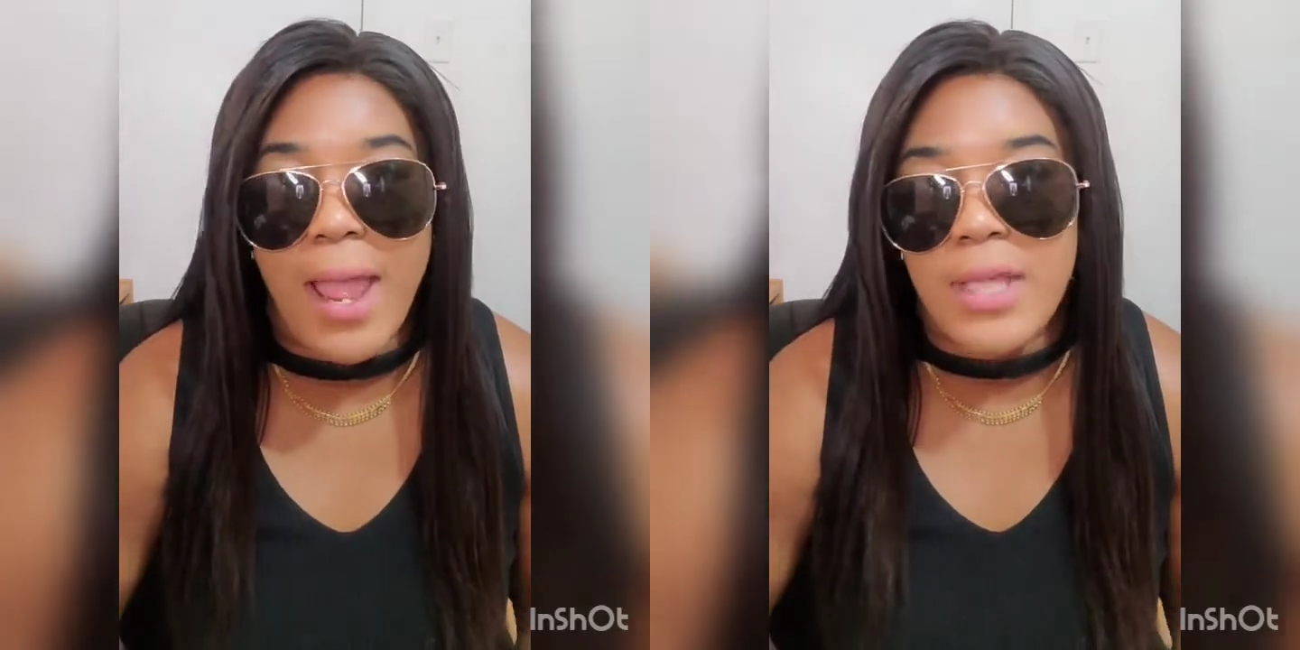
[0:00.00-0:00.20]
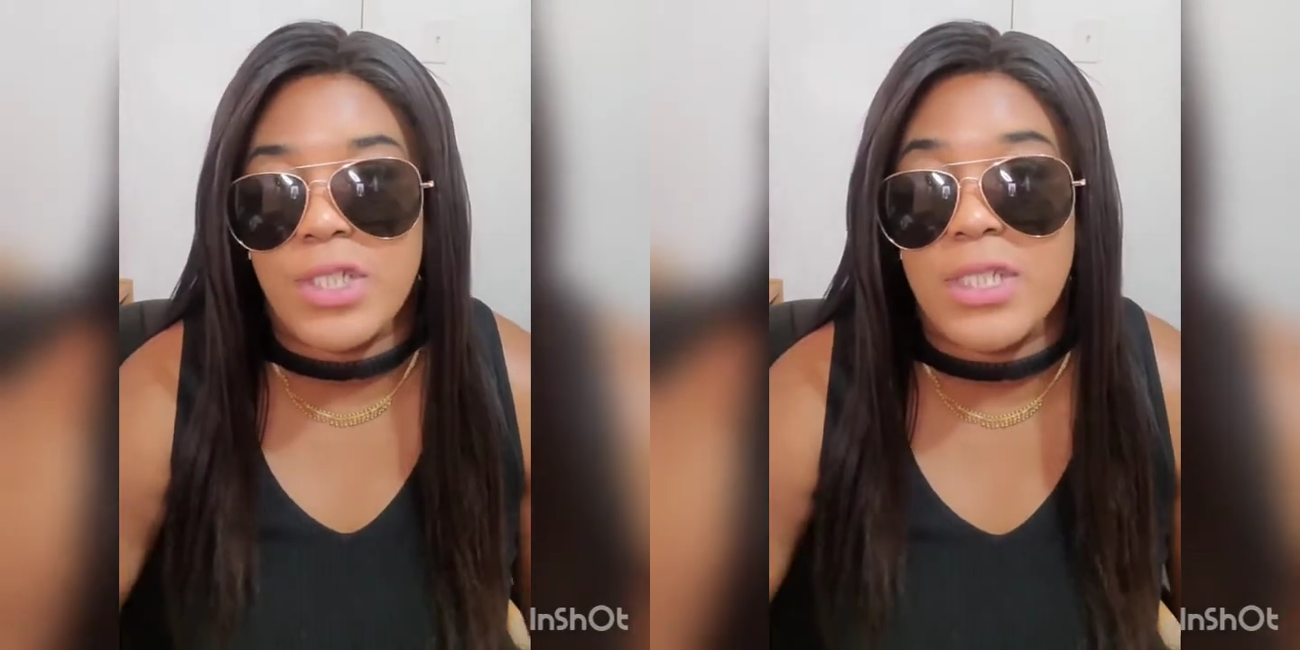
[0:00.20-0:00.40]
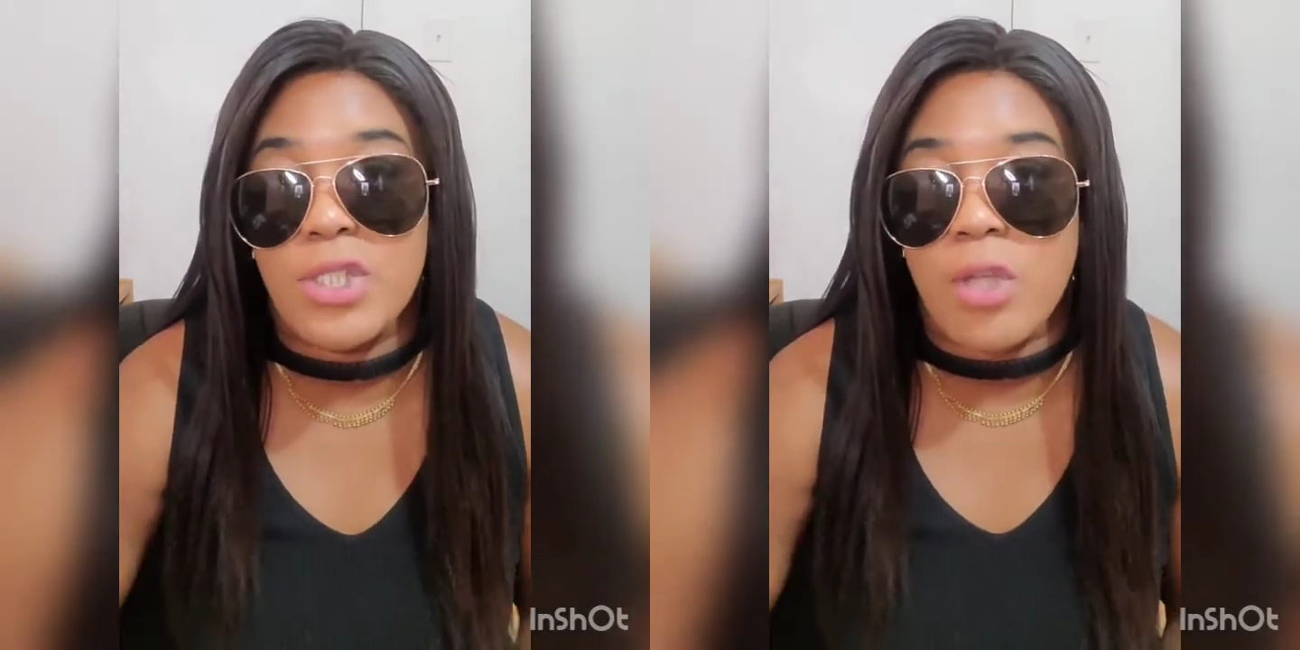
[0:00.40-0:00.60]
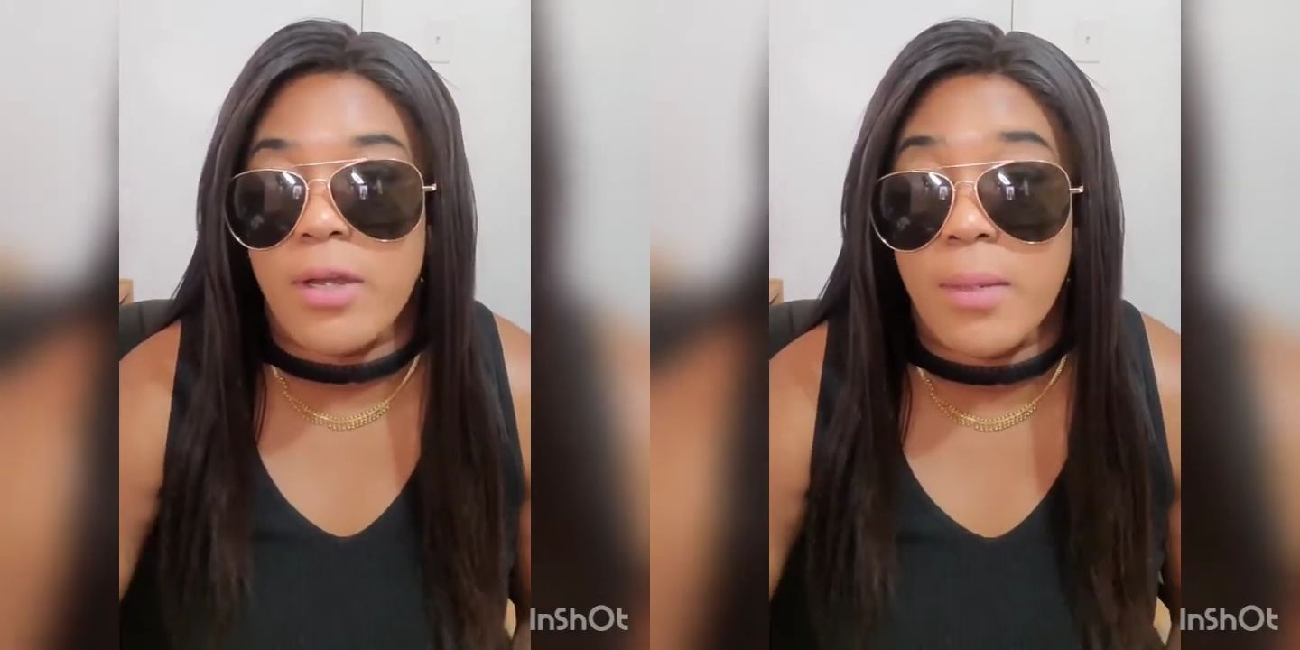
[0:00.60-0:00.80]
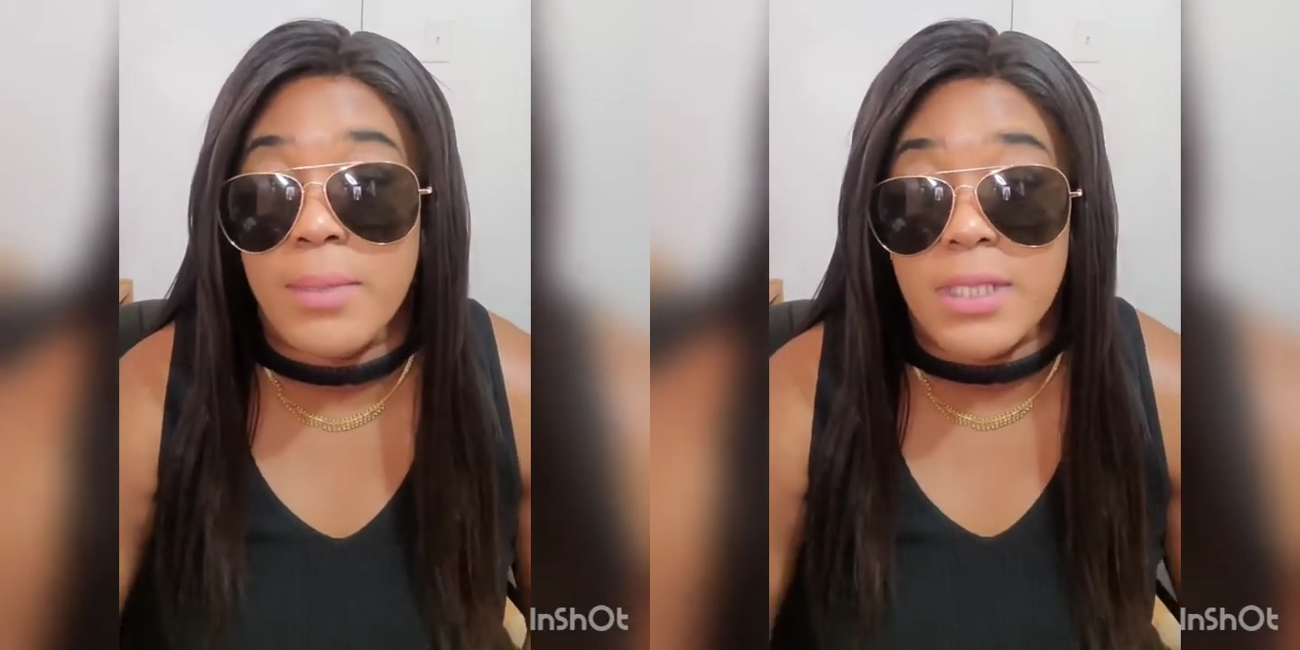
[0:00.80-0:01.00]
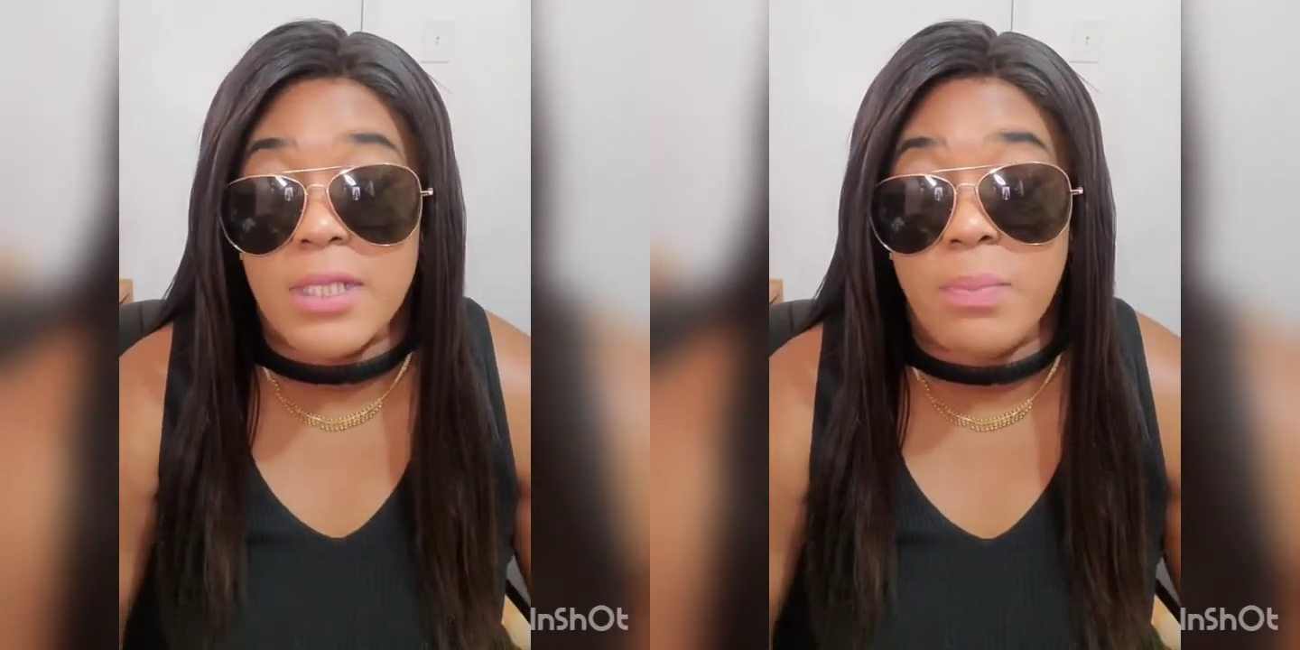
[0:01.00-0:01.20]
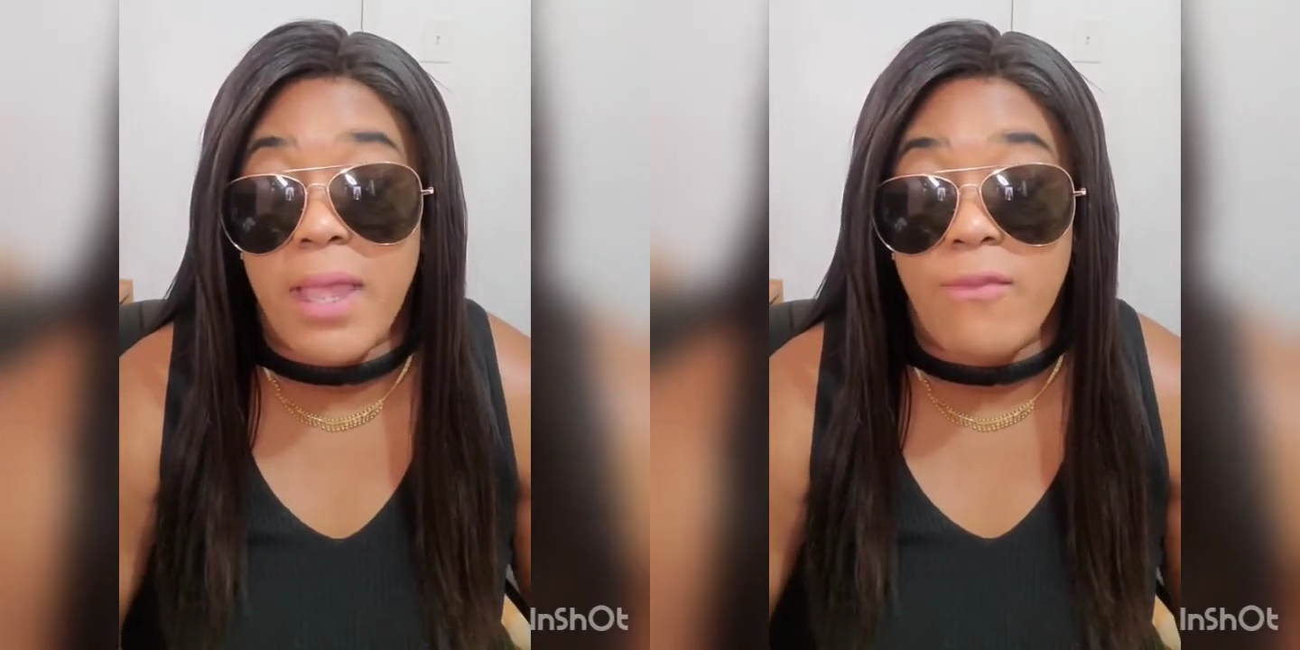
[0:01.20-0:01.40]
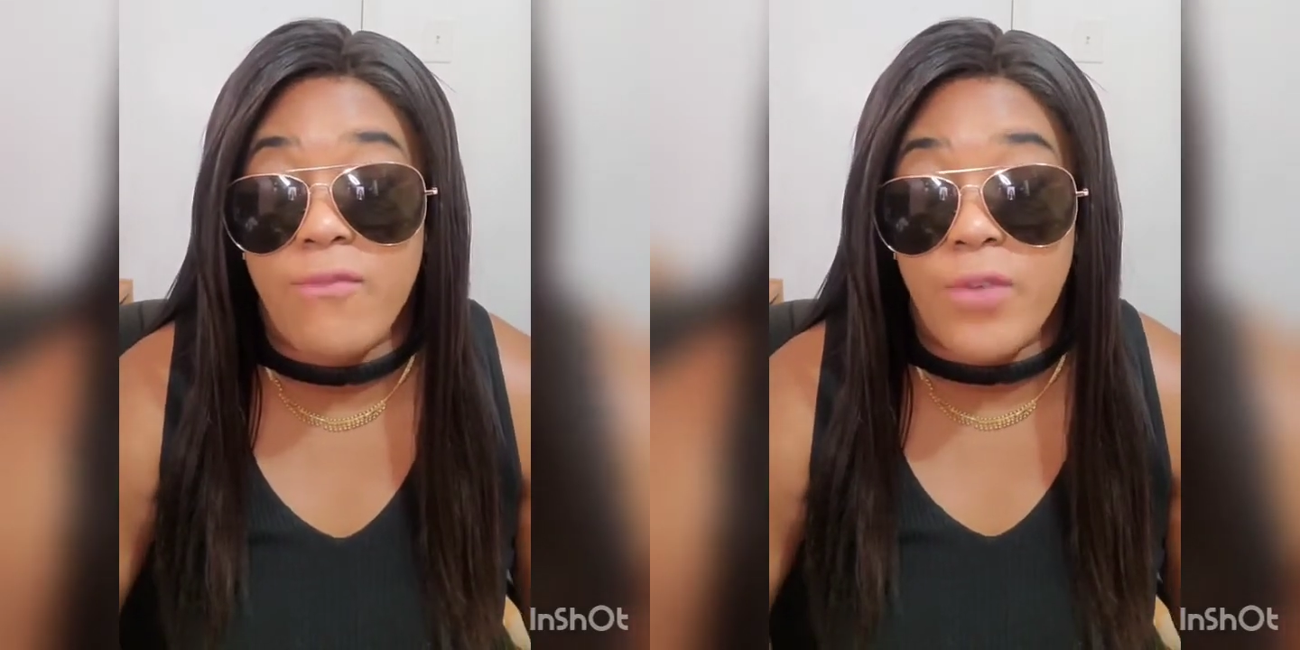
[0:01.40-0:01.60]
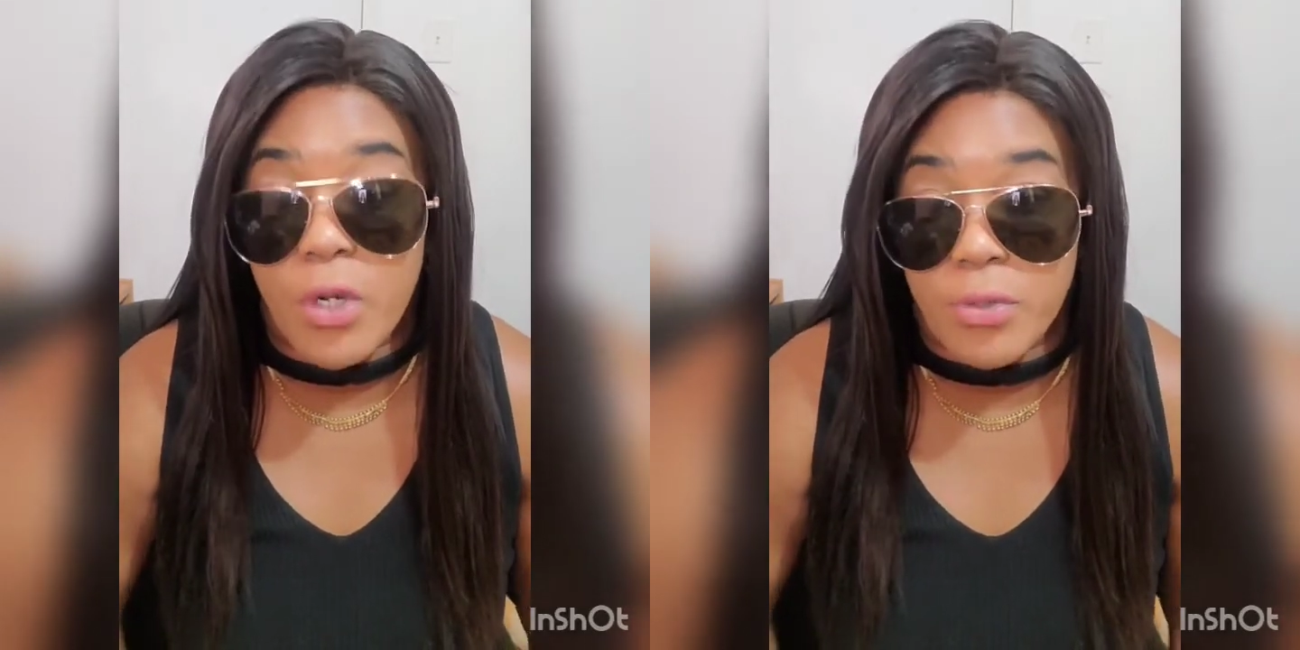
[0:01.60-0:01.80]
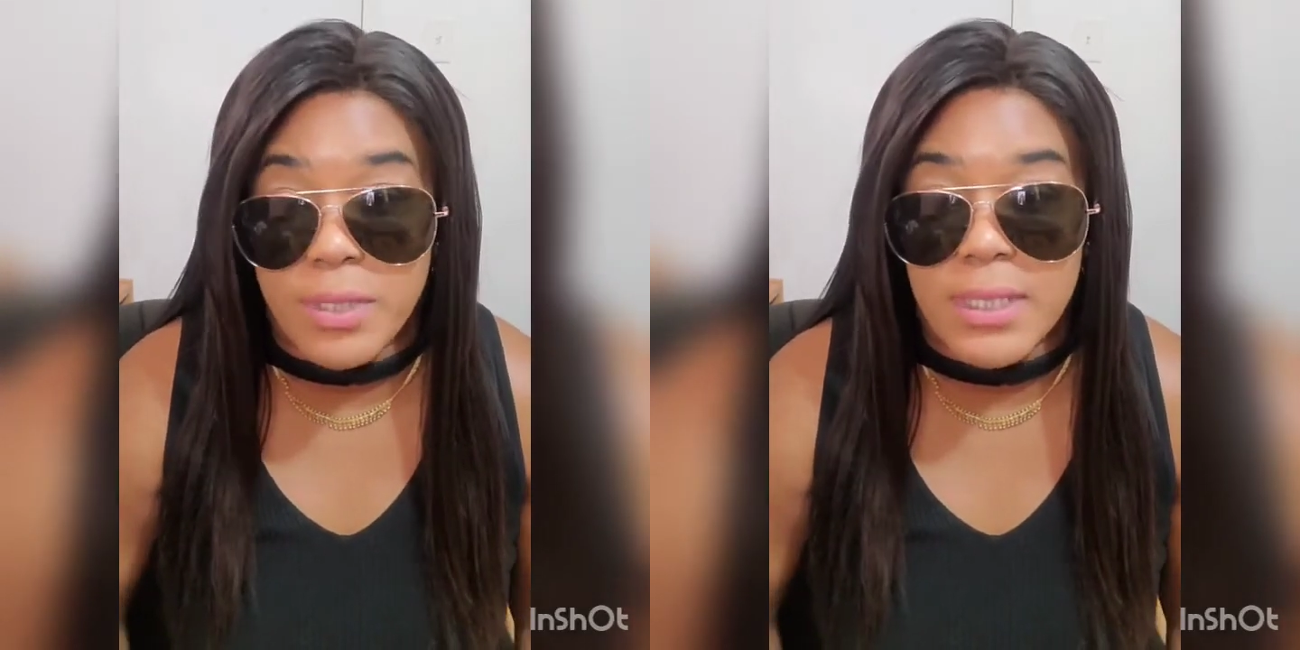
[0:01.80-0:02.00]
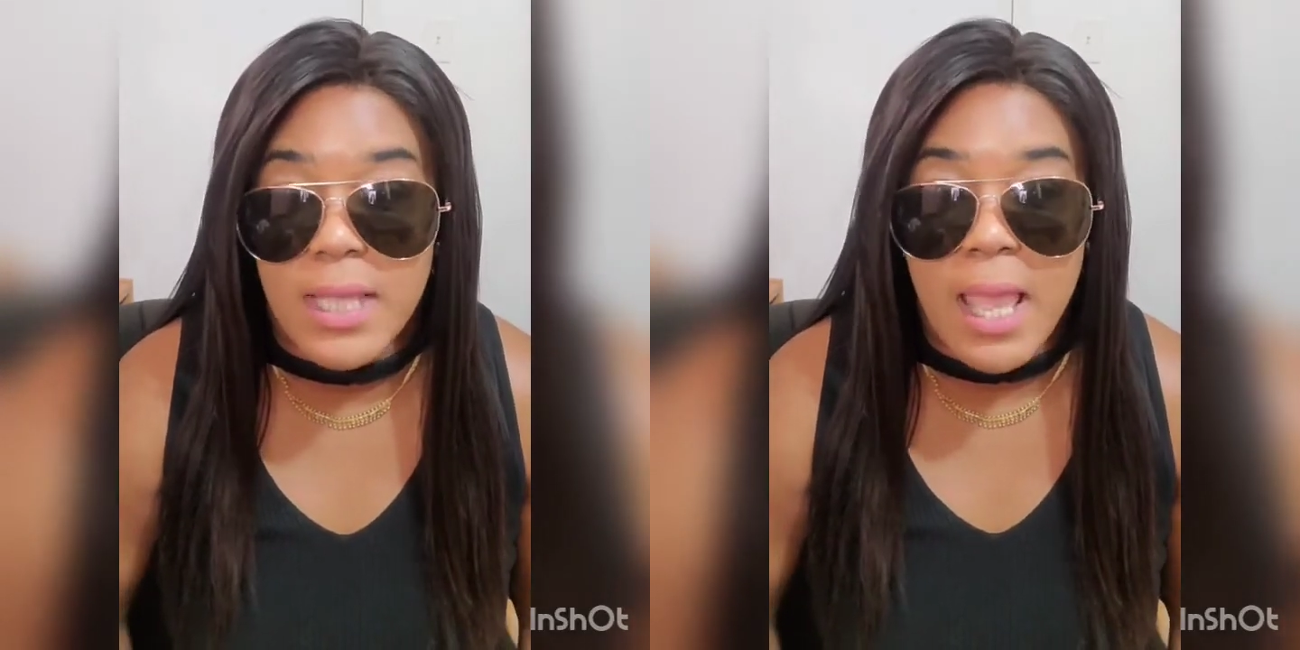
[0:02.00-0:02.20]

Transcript: I actually started a business plan first.